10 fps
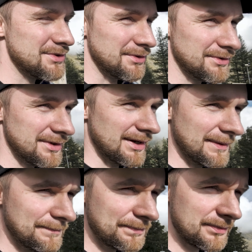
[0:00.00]
so yeah,
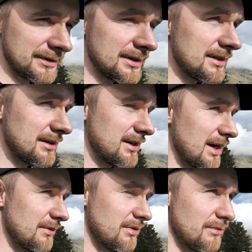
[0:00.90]

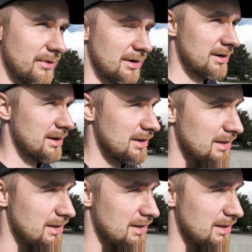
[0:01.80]
came from far